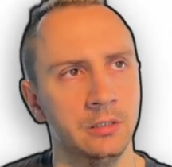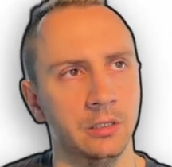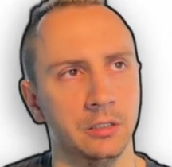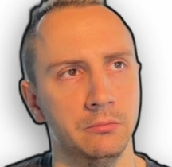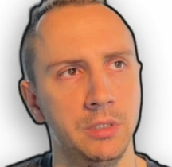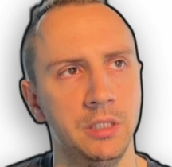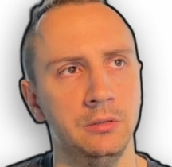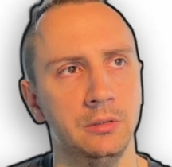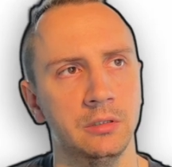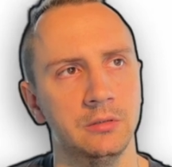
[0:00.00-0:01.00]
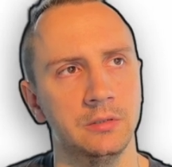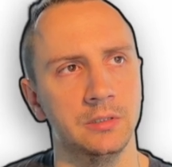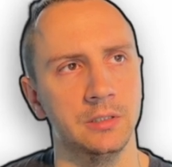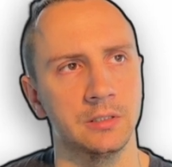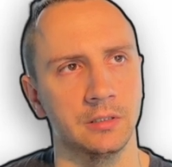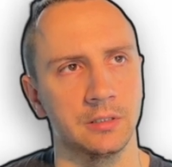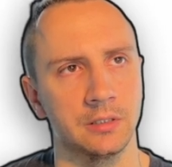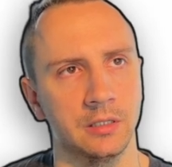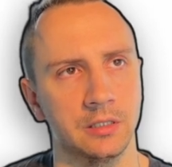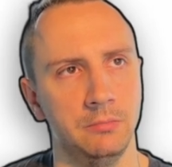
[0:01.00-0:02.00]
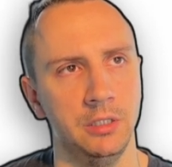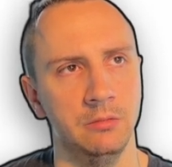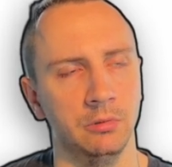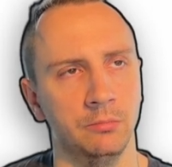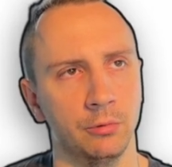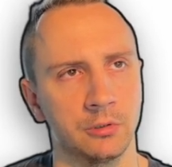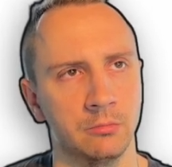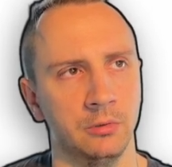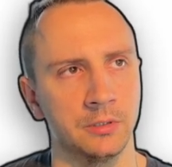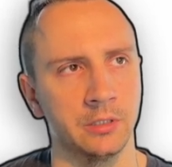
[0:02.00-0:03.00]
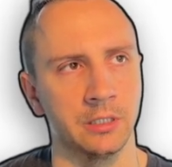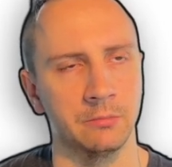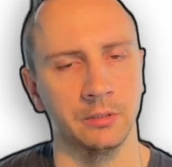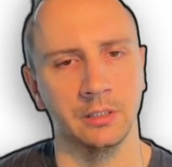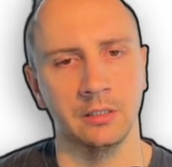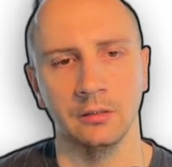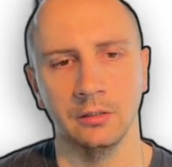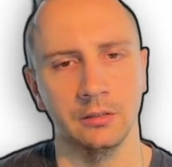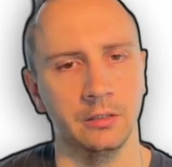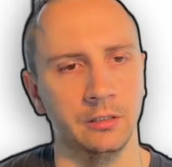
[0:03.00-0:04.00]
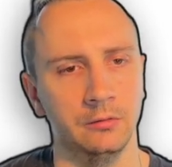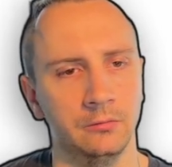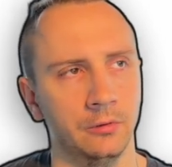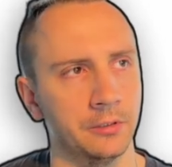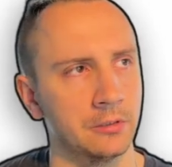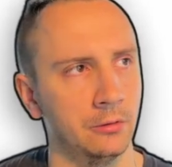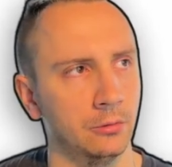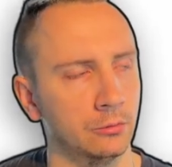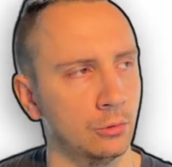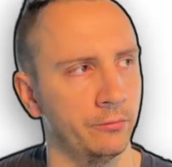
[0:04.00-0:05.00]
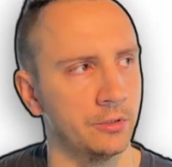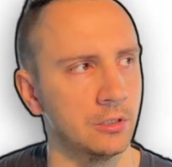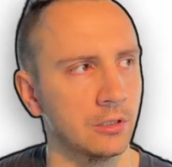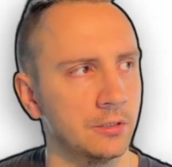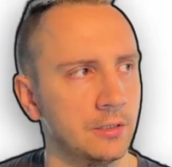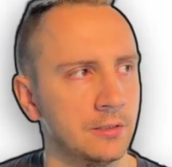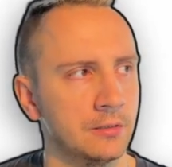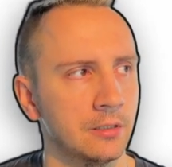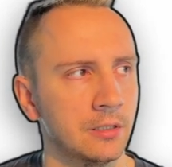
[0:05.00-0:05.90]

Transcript: and mean sig stack size, minimal possible size. But again, I honestly don't know which guarantees they